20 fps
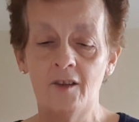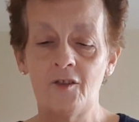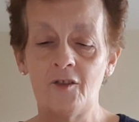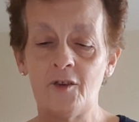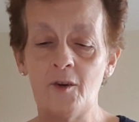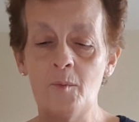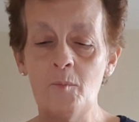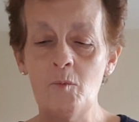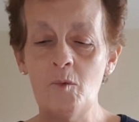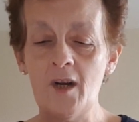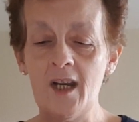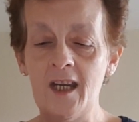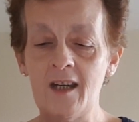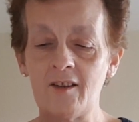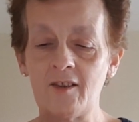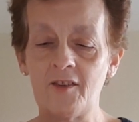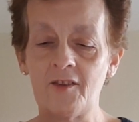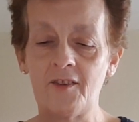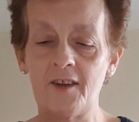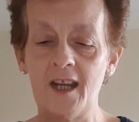Some
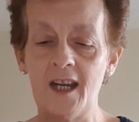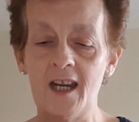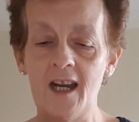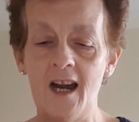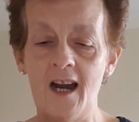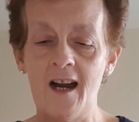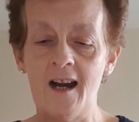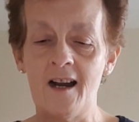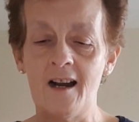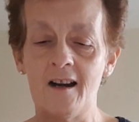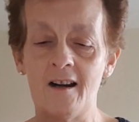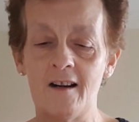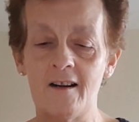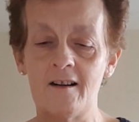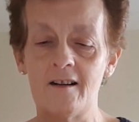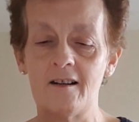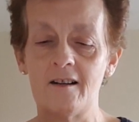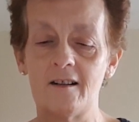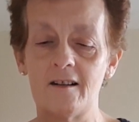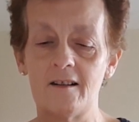weeks they
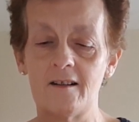are